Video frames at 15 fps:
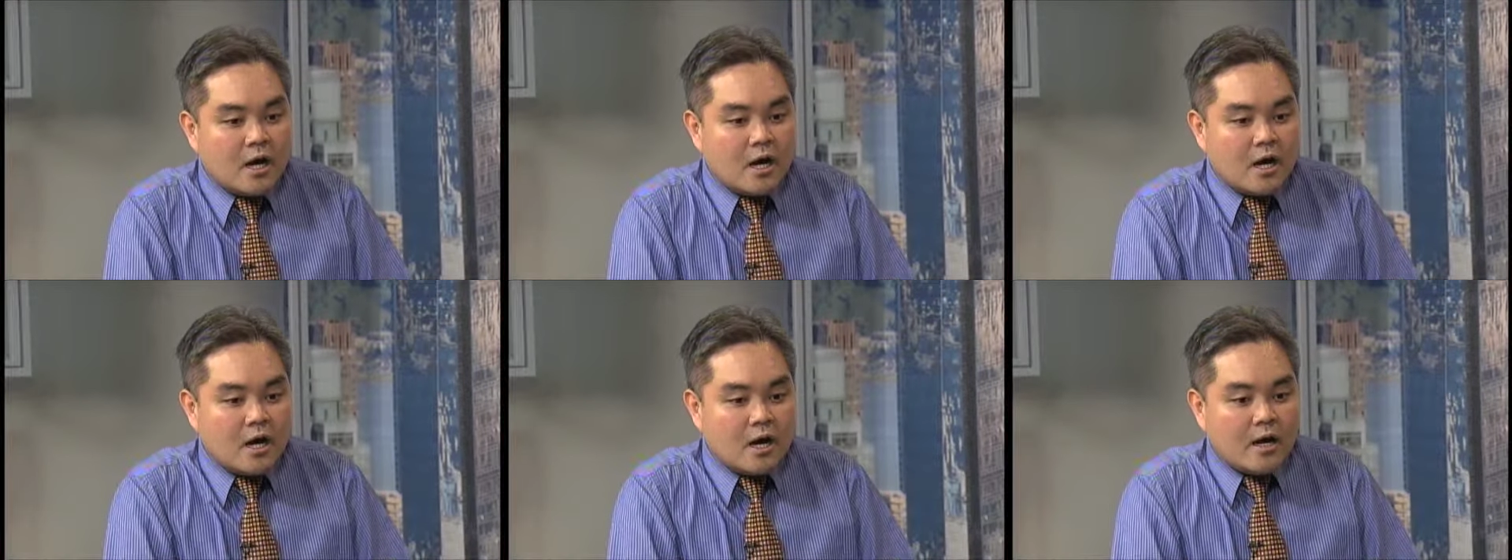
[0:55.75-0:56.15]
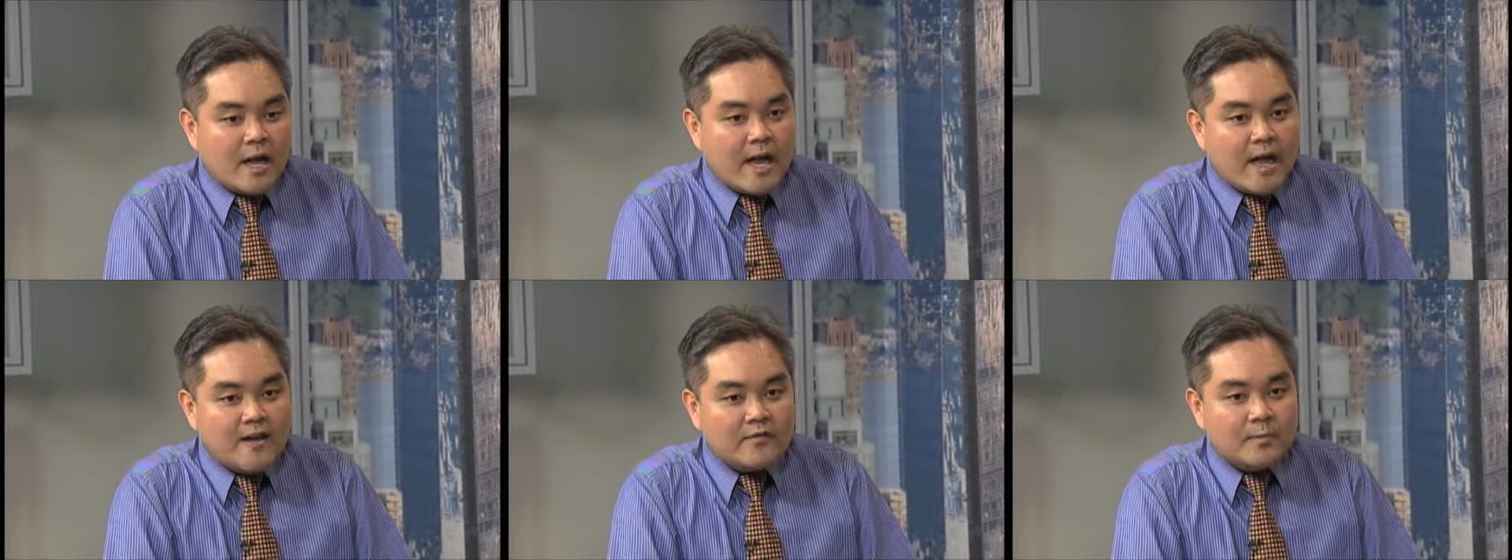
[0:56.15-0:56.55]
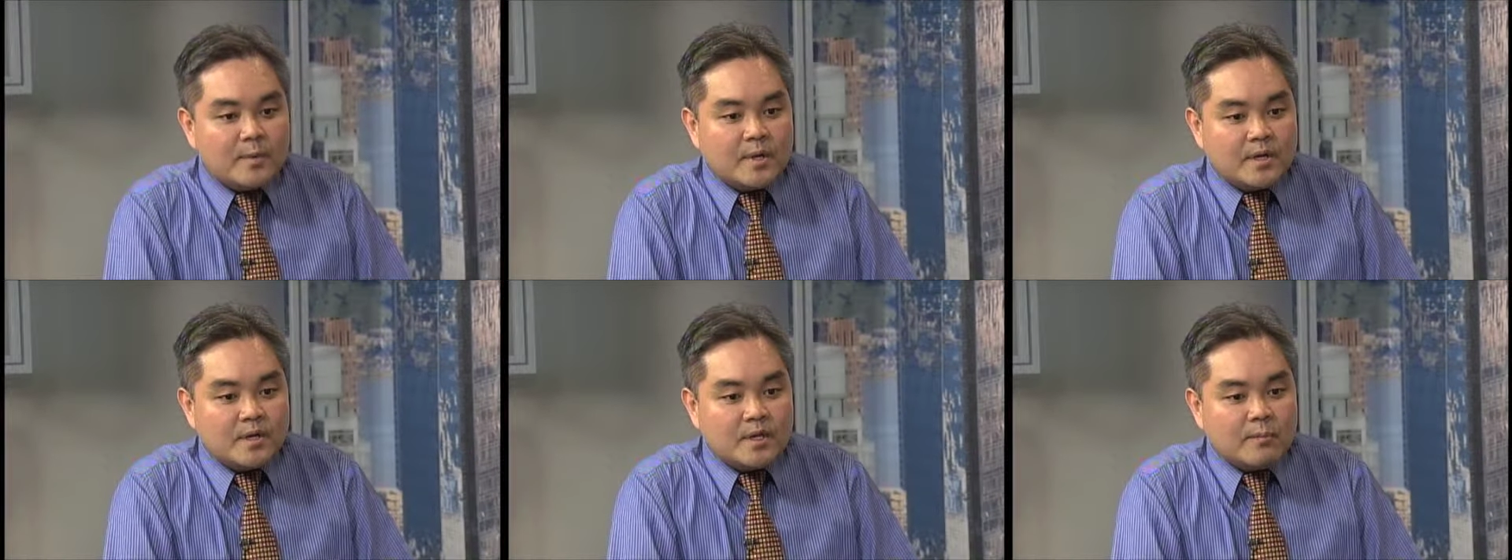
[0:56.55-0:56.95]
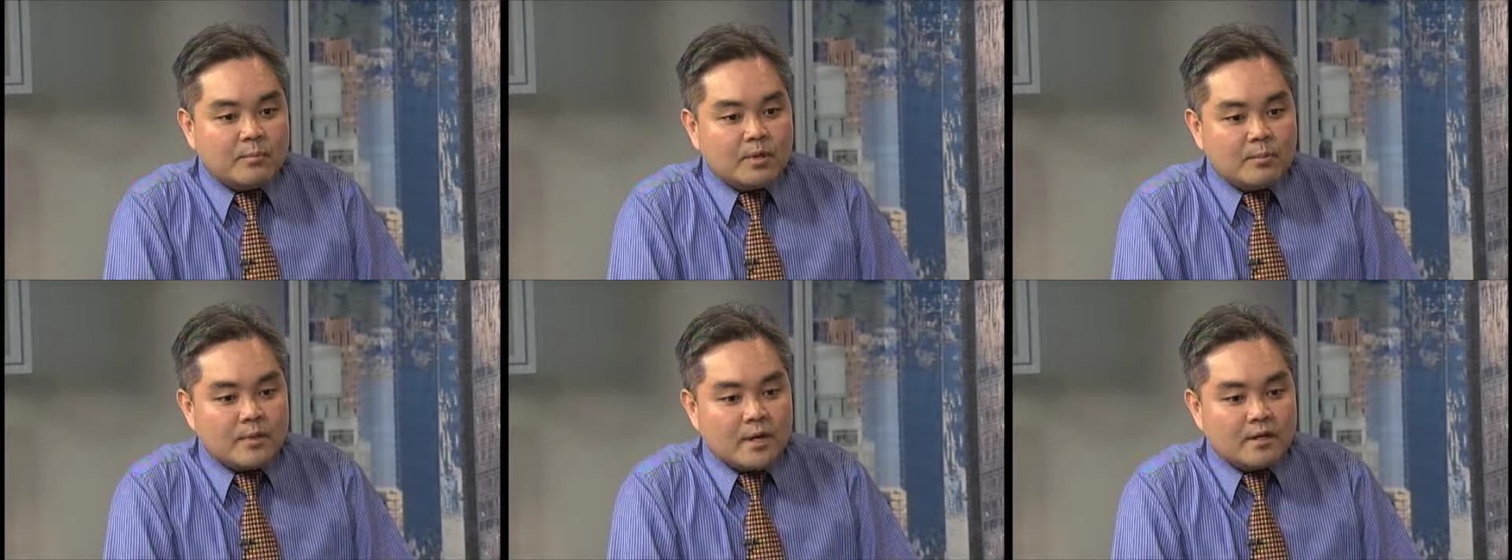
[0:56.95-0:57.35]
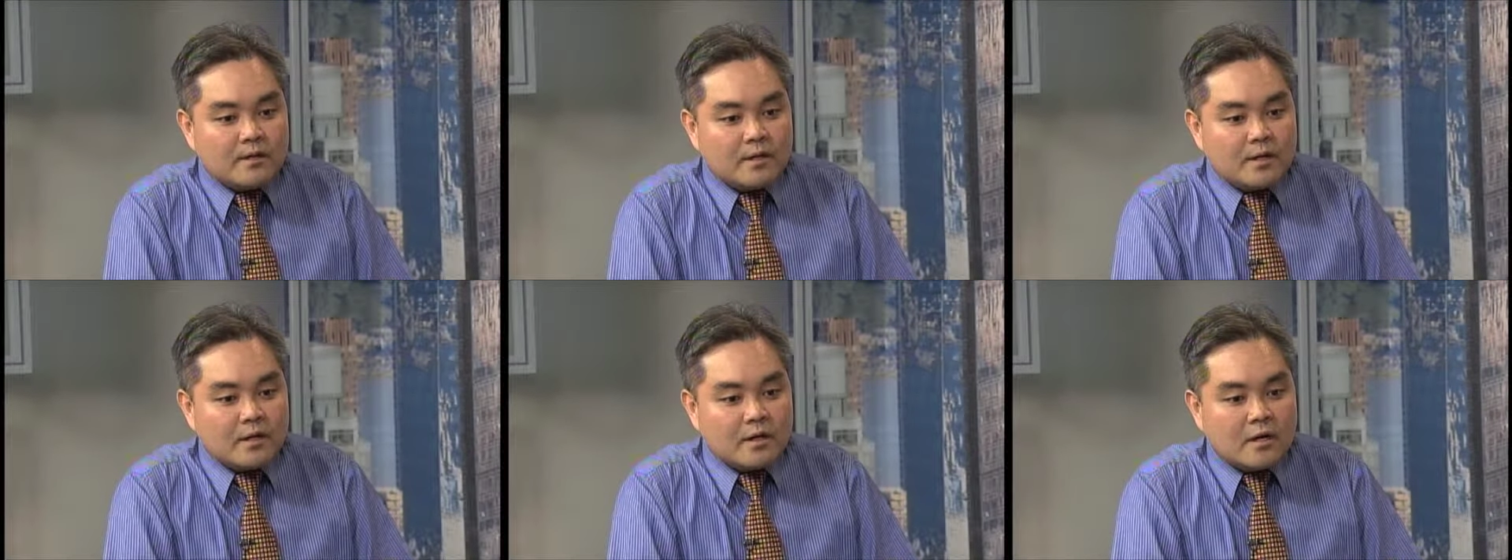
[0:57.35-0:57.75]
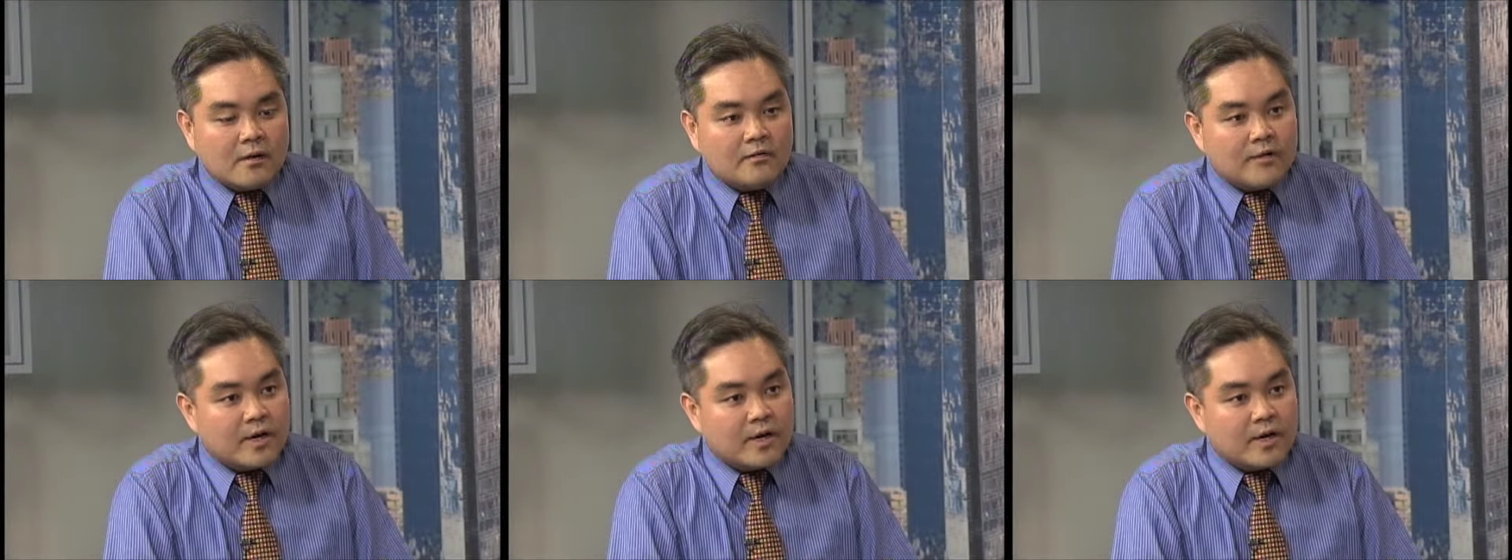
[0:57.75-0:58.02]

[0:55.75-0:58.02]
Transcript: have been implementing